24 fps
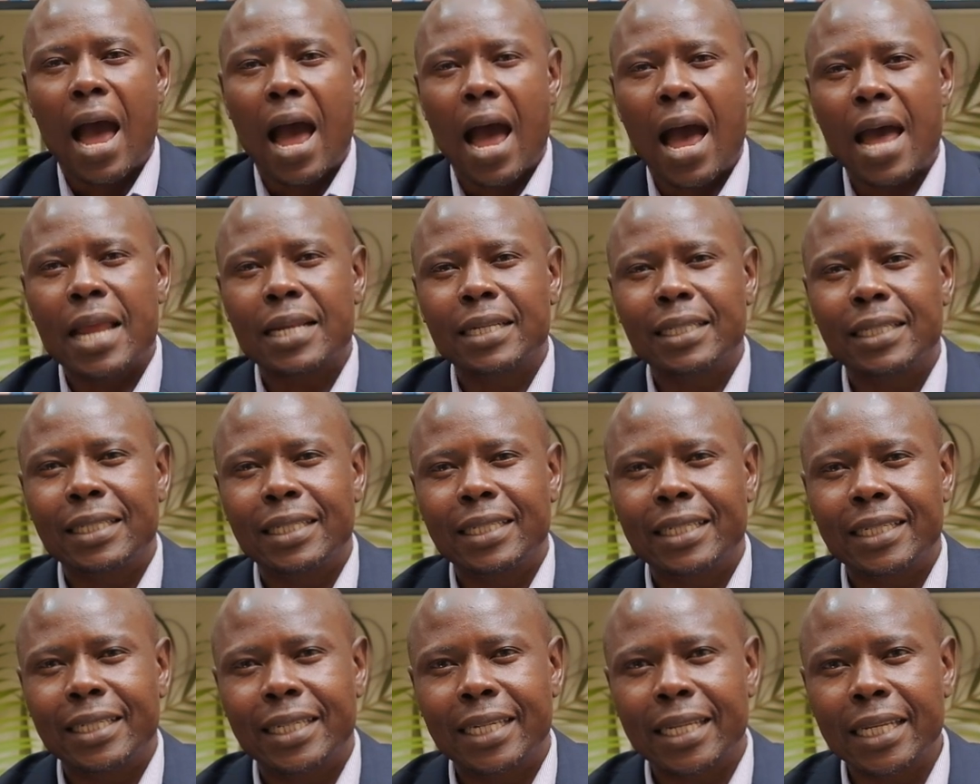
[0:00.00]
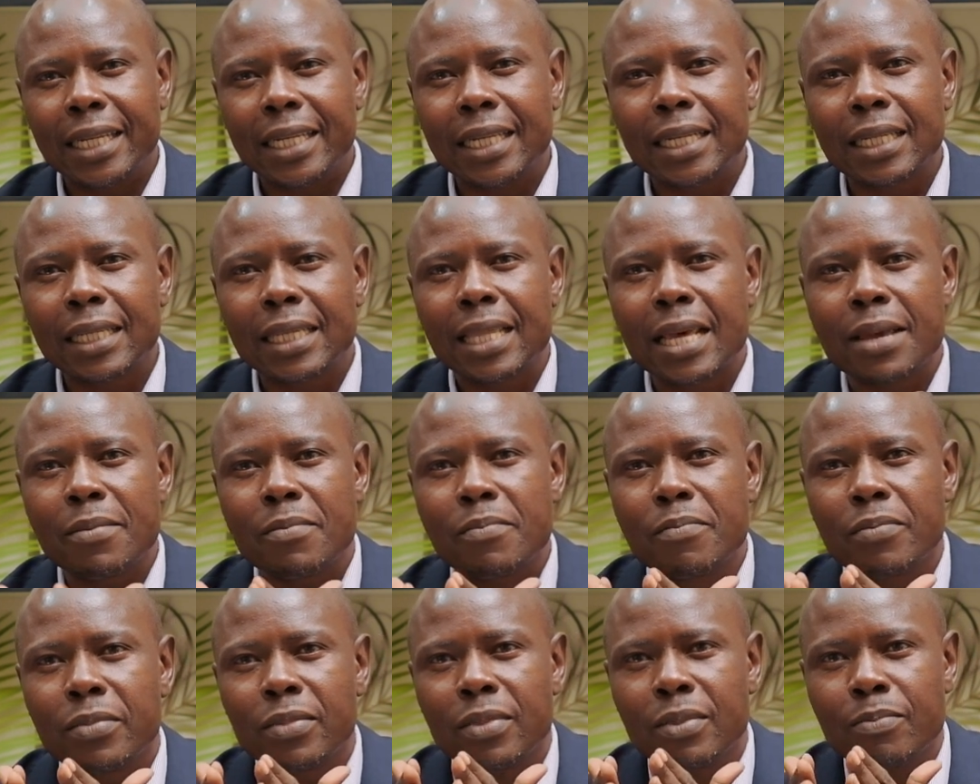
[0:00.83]
until
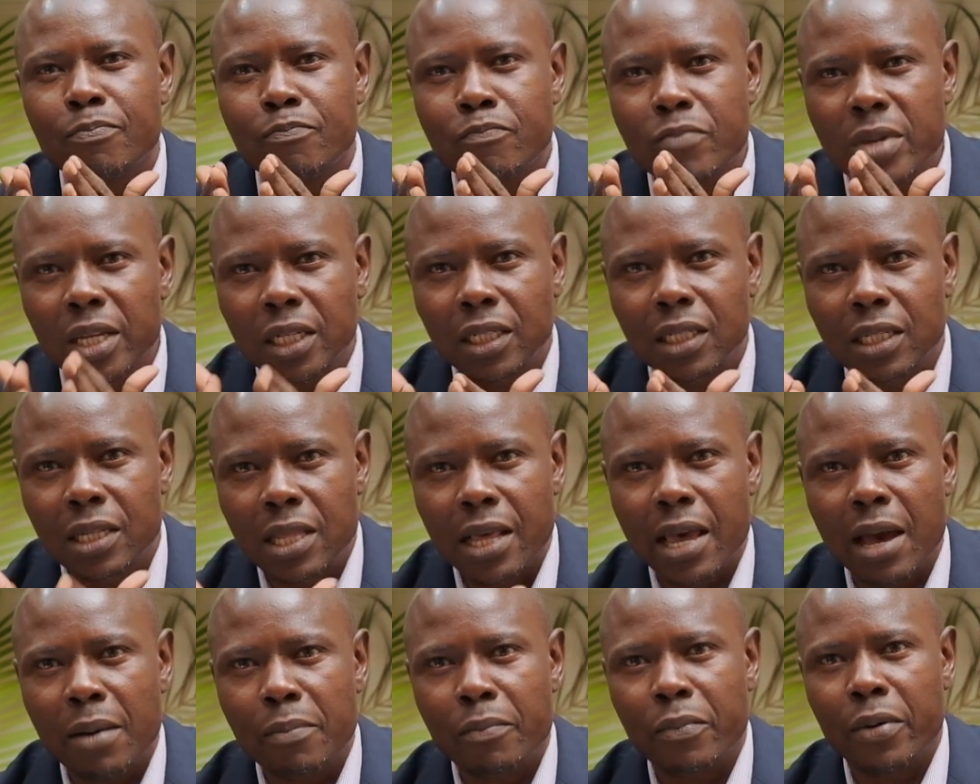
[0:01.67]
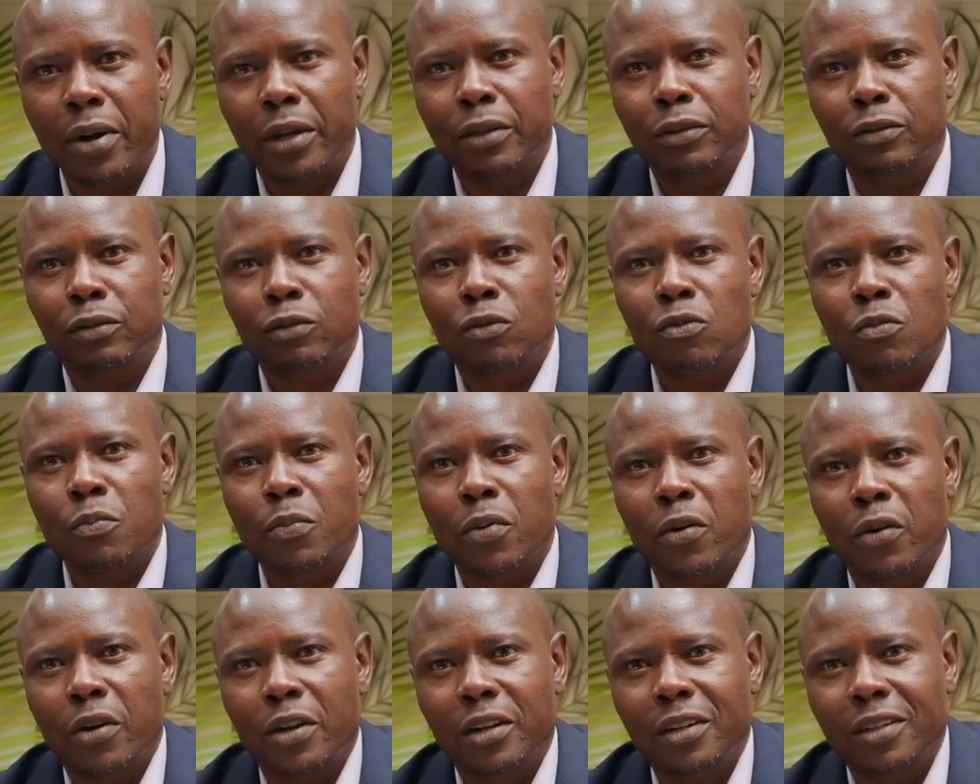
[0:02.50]
they meet their breakthrough
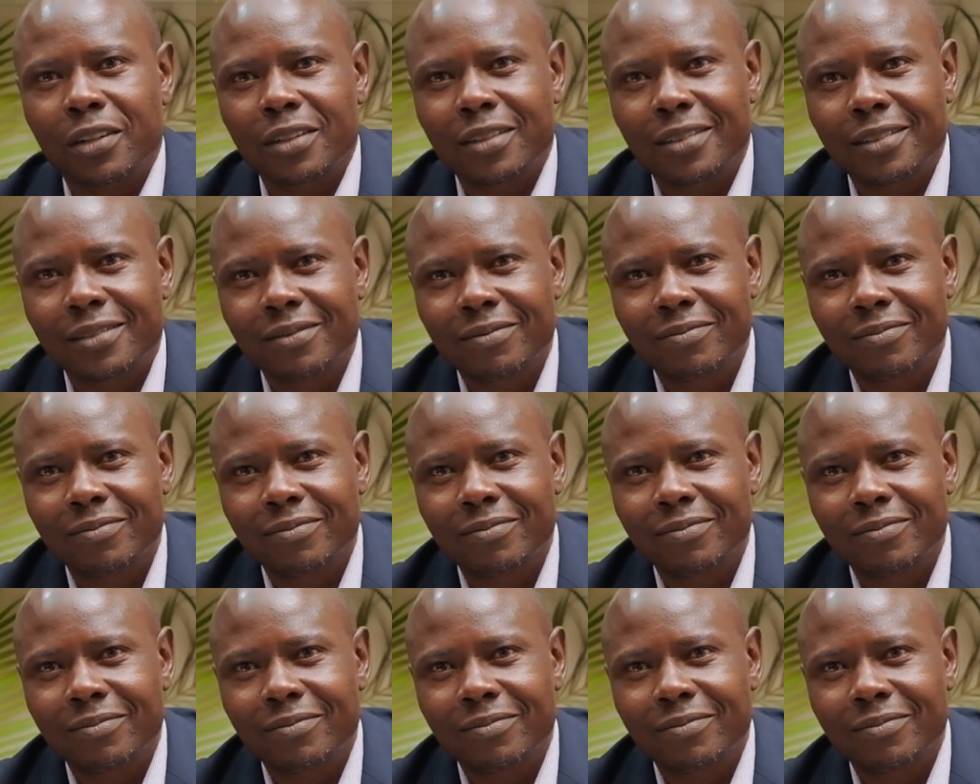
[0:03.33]
point.